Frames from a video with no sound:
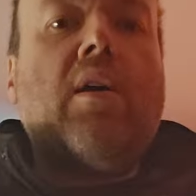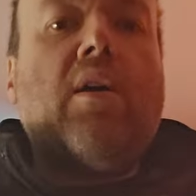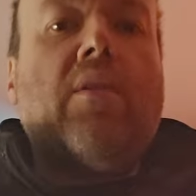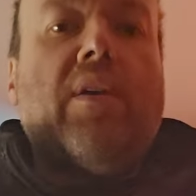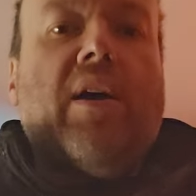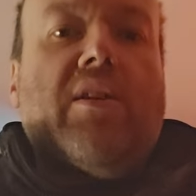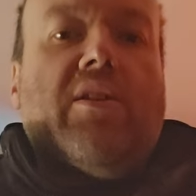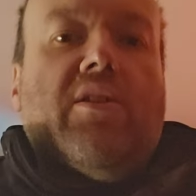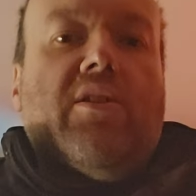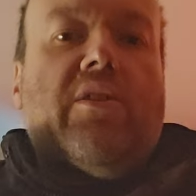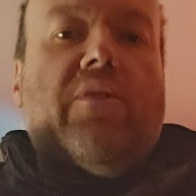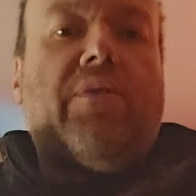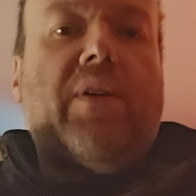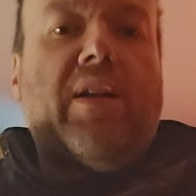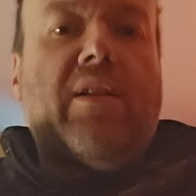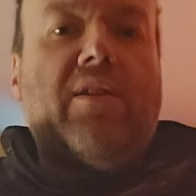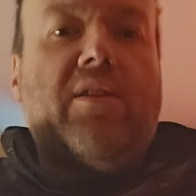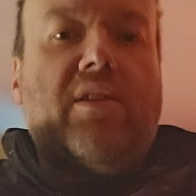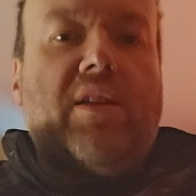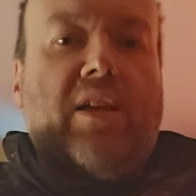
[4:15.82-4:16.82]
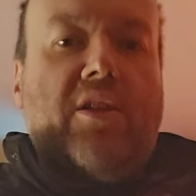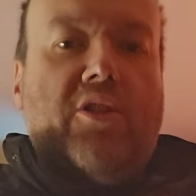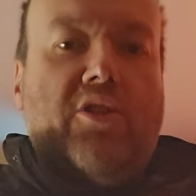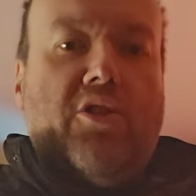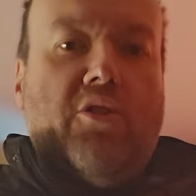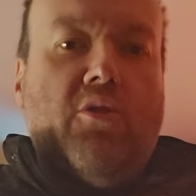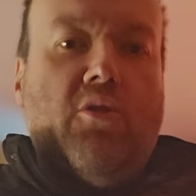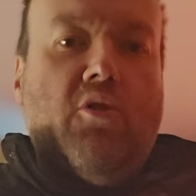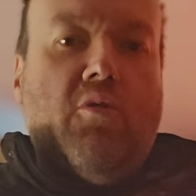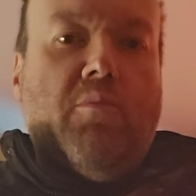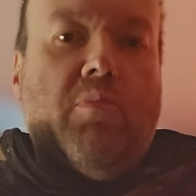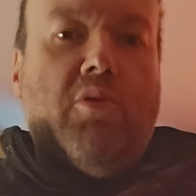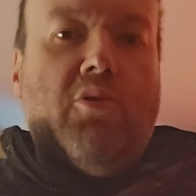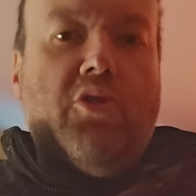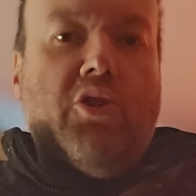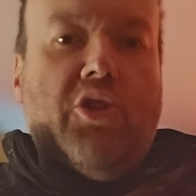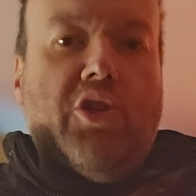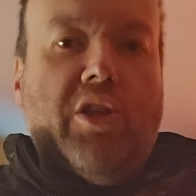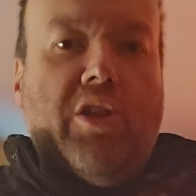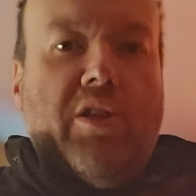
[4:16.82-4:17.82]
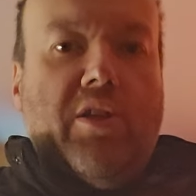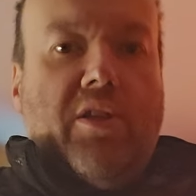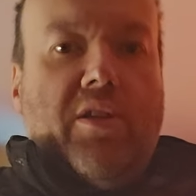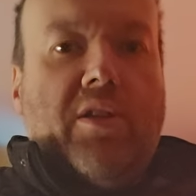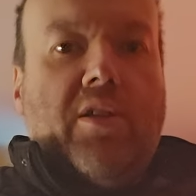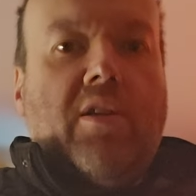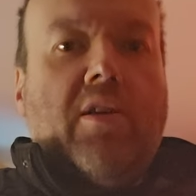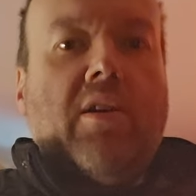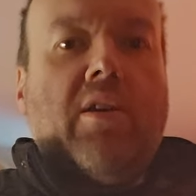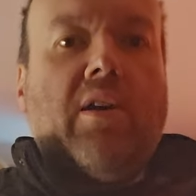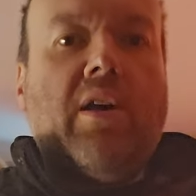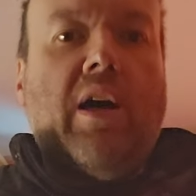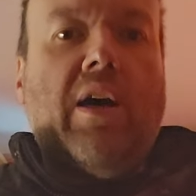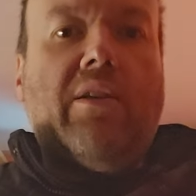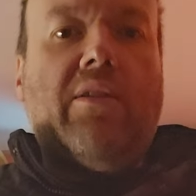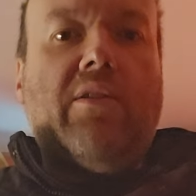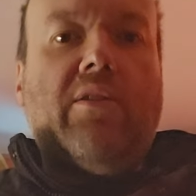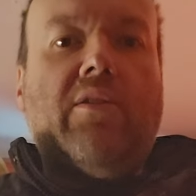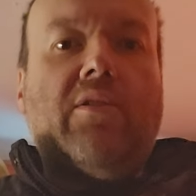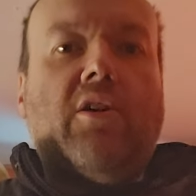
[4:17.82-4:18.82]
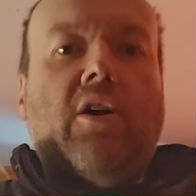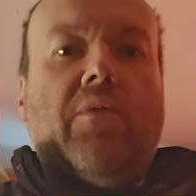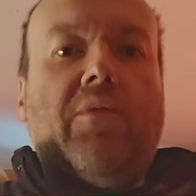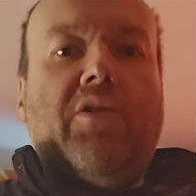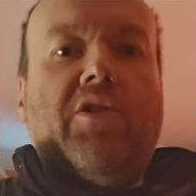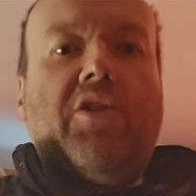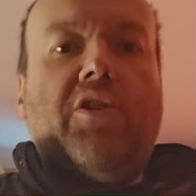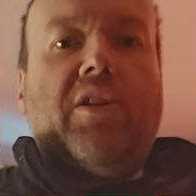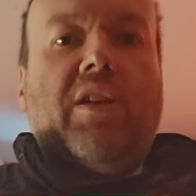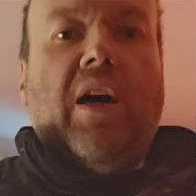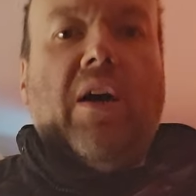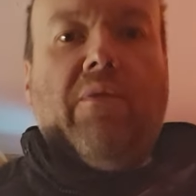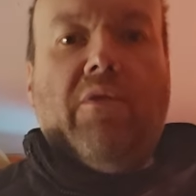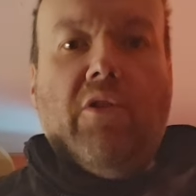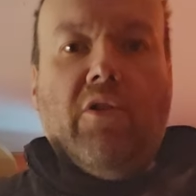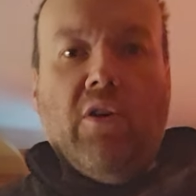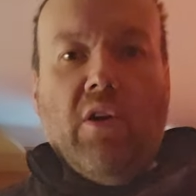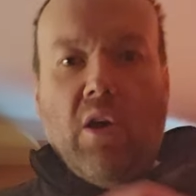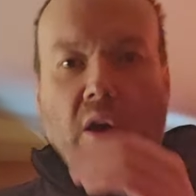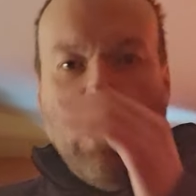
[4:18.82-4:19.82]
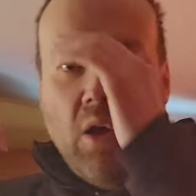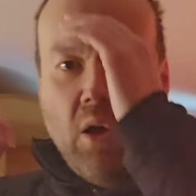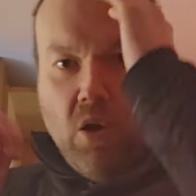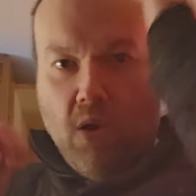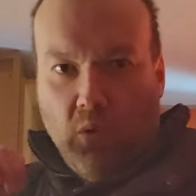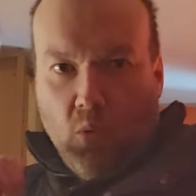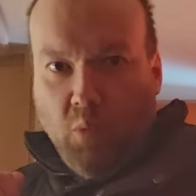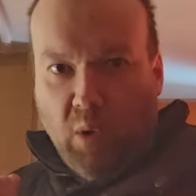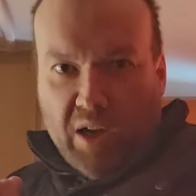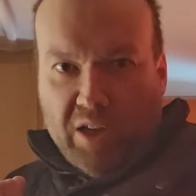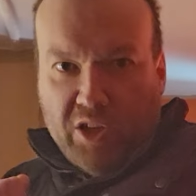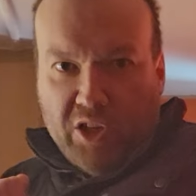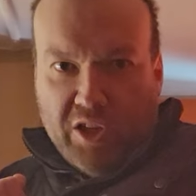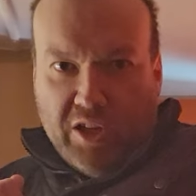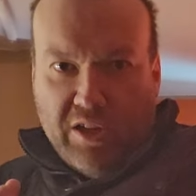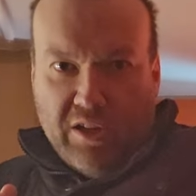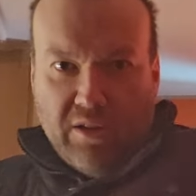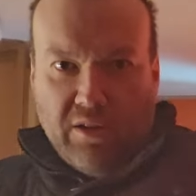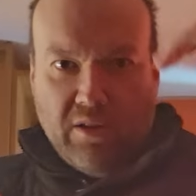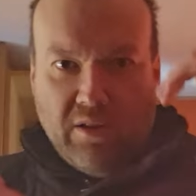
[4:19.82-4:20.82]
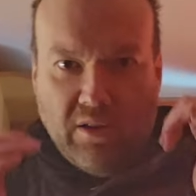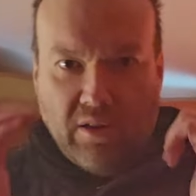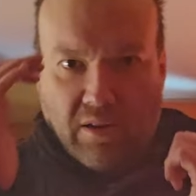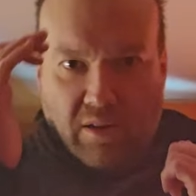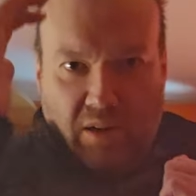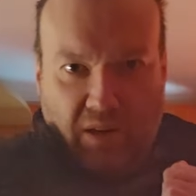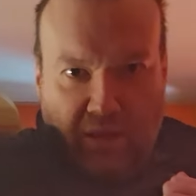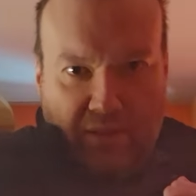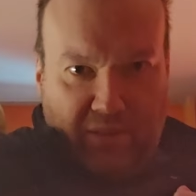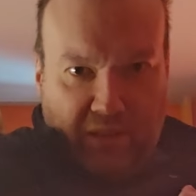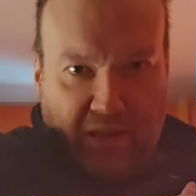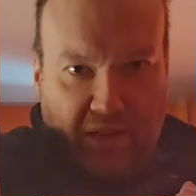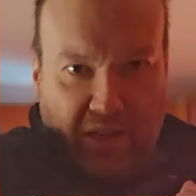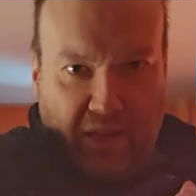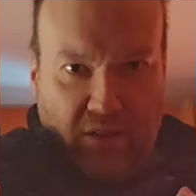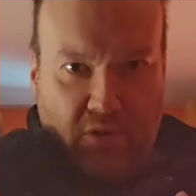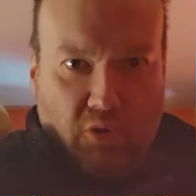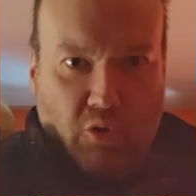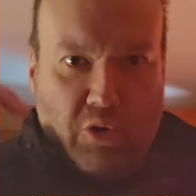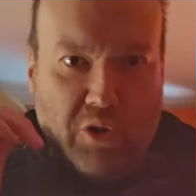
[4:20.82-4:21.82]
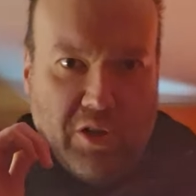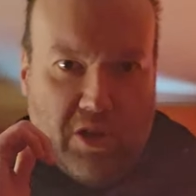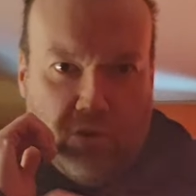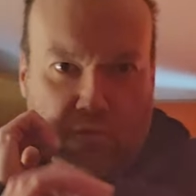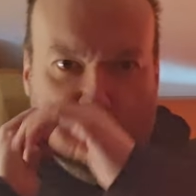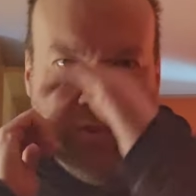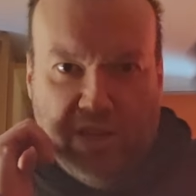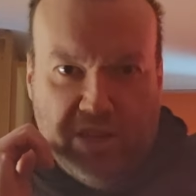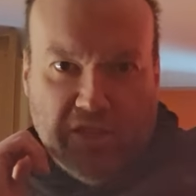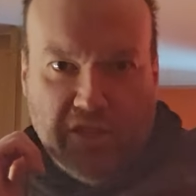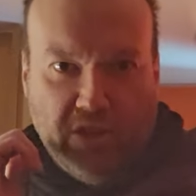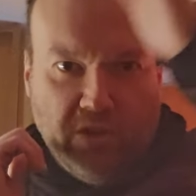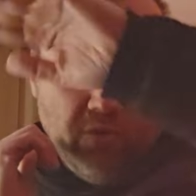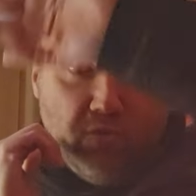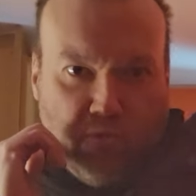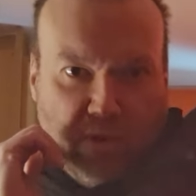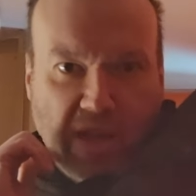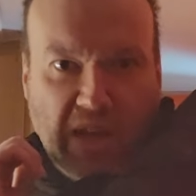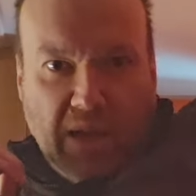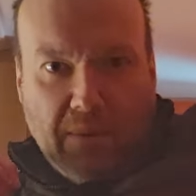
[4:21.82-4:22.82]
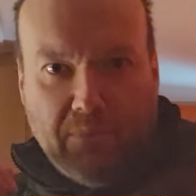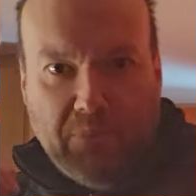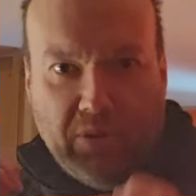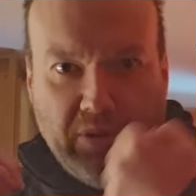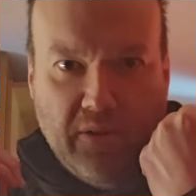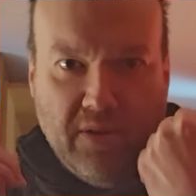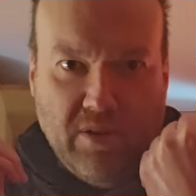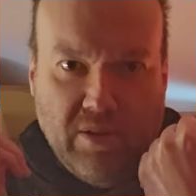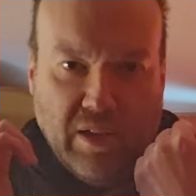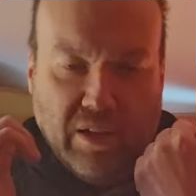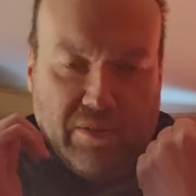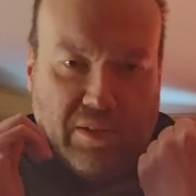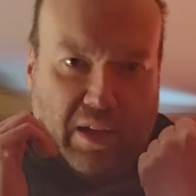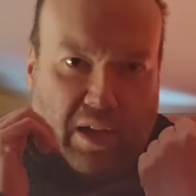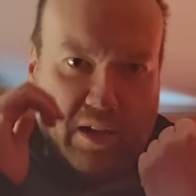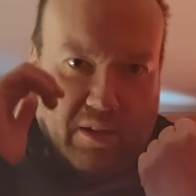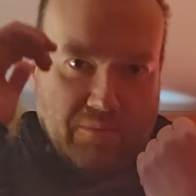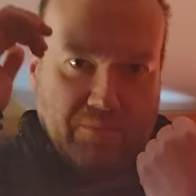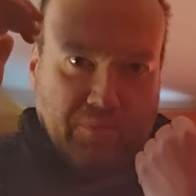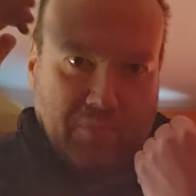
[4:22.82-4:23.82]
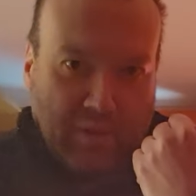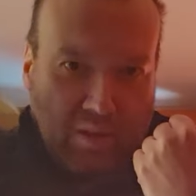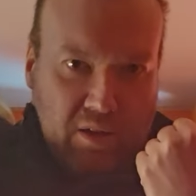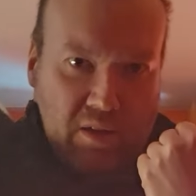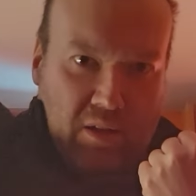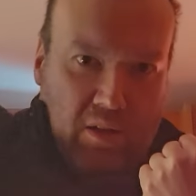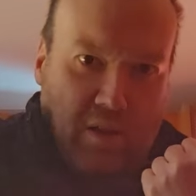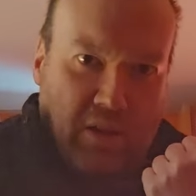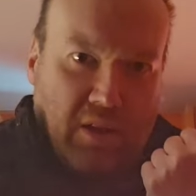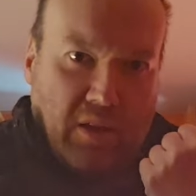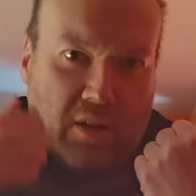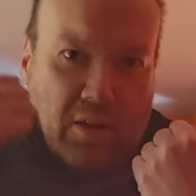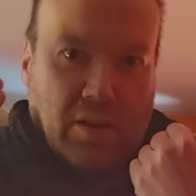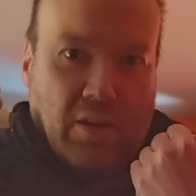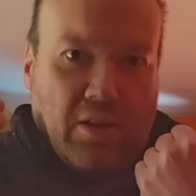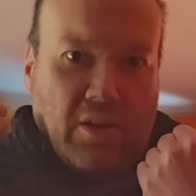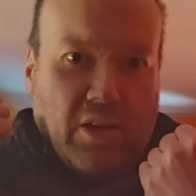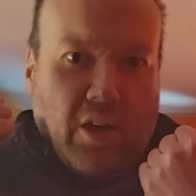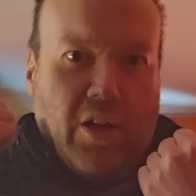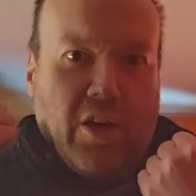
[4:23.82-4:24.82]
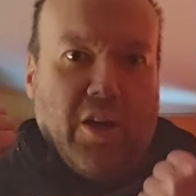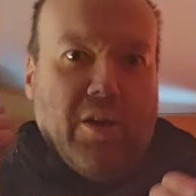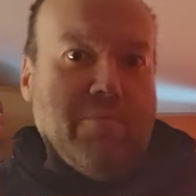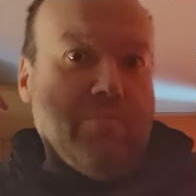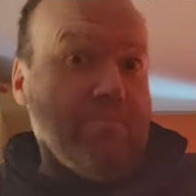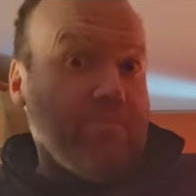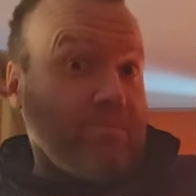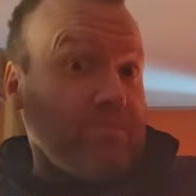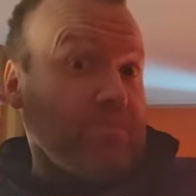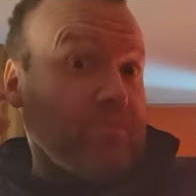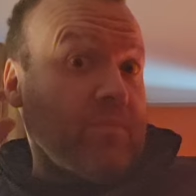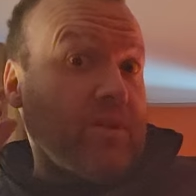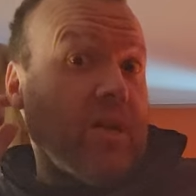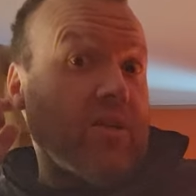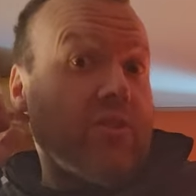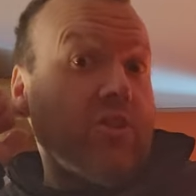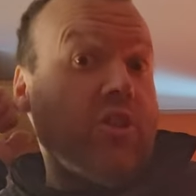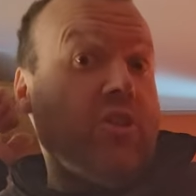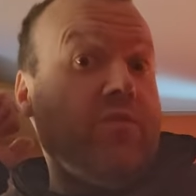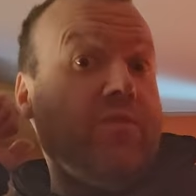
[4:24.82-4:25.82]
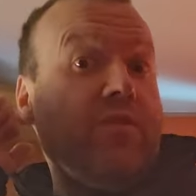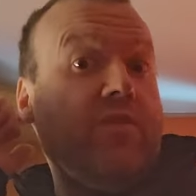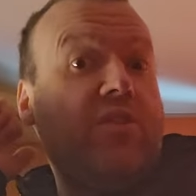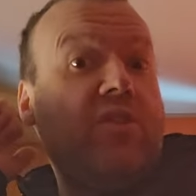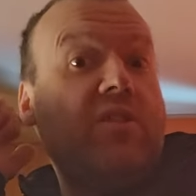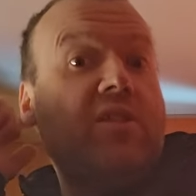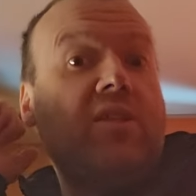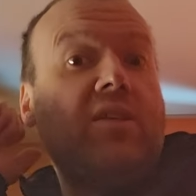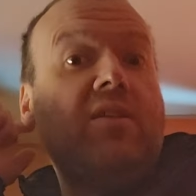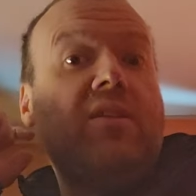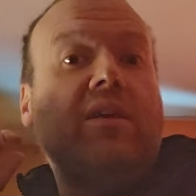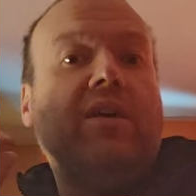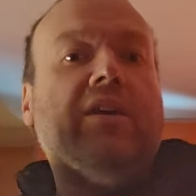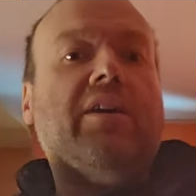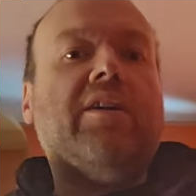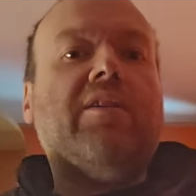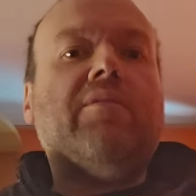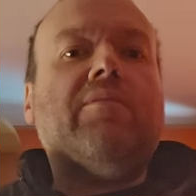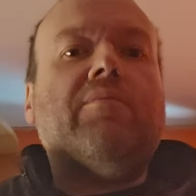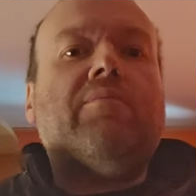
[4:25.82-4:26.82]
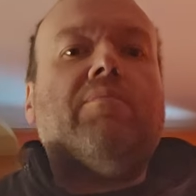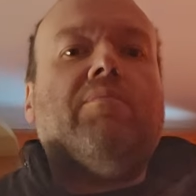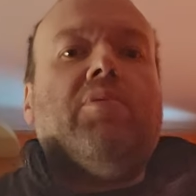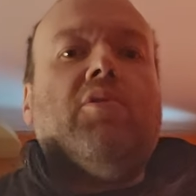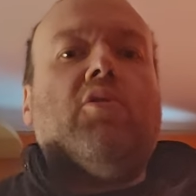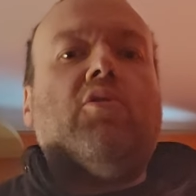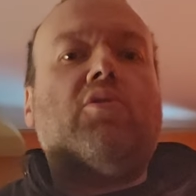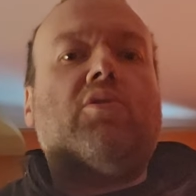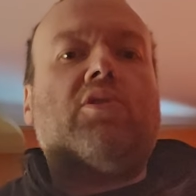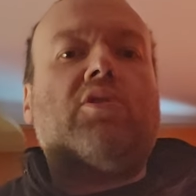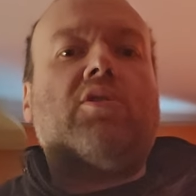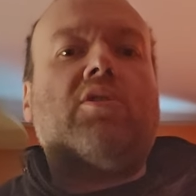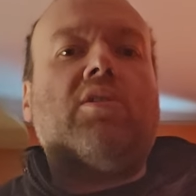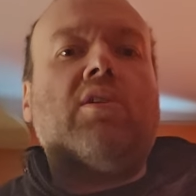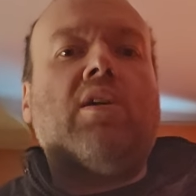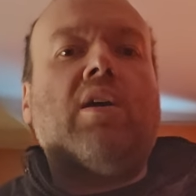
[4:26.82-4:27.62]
that's a defence against two hook punches, and obviously you can either wedge it like that, or you can wedge it, wrap like that. Um, I don't know if you've seen it, but